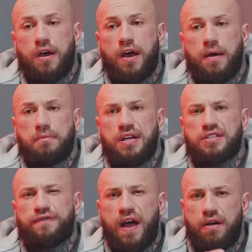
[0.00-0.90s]
Um,
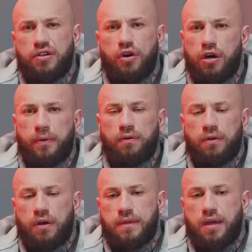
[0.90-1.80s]
it's very
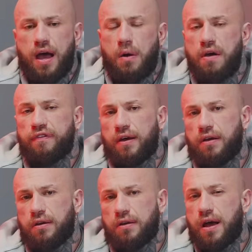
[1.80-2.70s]
enjoyable. However,
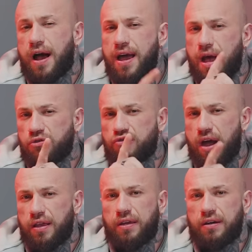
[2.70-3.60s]
I am
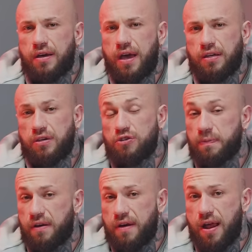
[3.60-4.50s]
trialing a new
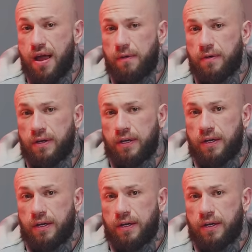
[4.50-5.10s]
split right now.